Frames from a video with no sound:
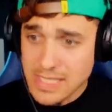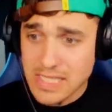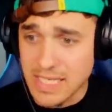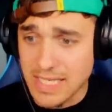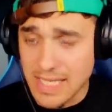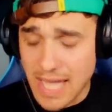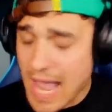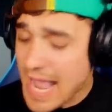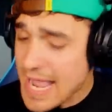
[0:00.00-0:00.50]

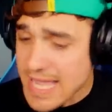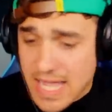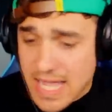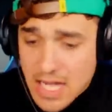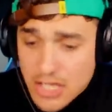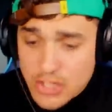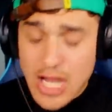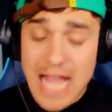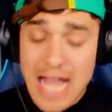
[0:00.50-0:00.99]
listen, I
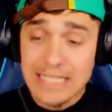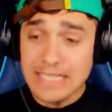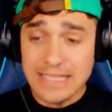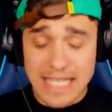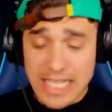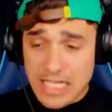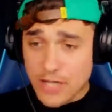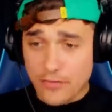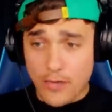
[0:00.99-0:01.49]
tried to
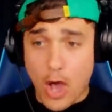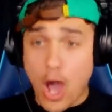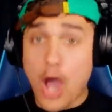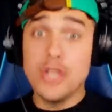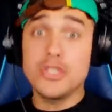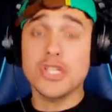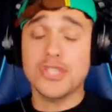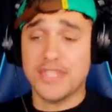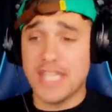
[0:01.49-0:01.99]
think of a
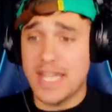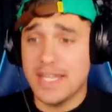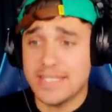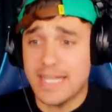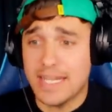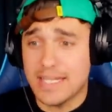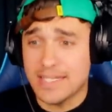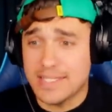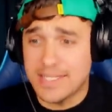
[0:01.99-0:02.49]
hundred
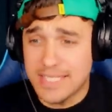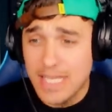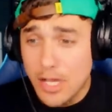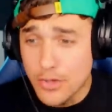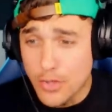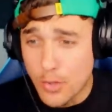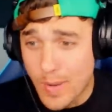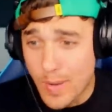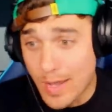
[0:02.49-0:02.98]
things I could say
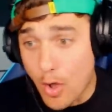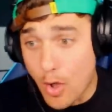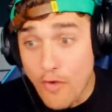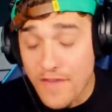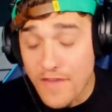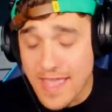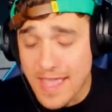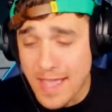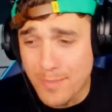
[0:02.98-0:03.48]
on the way
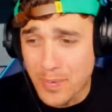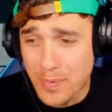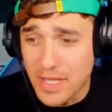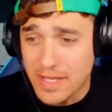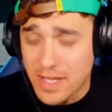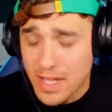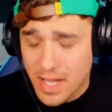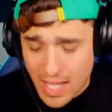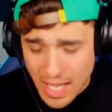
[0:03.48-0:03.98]
over here,
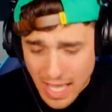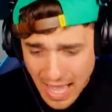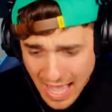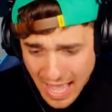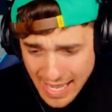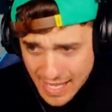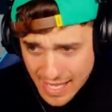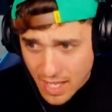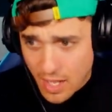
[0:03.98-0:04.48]
but
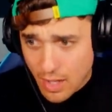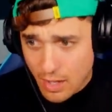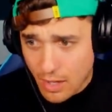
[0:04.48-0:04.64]
I,